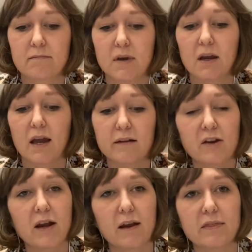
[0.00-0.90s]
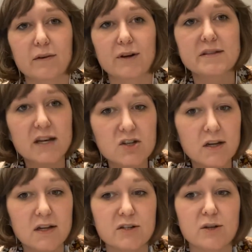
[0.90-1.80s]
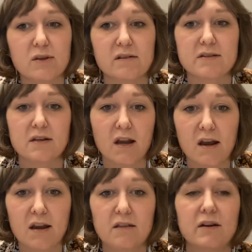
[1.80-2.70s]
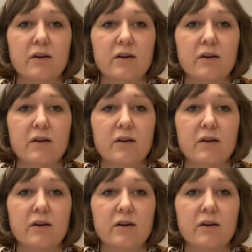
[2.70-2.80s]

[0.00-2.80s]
Again, looking at the recession in 2009,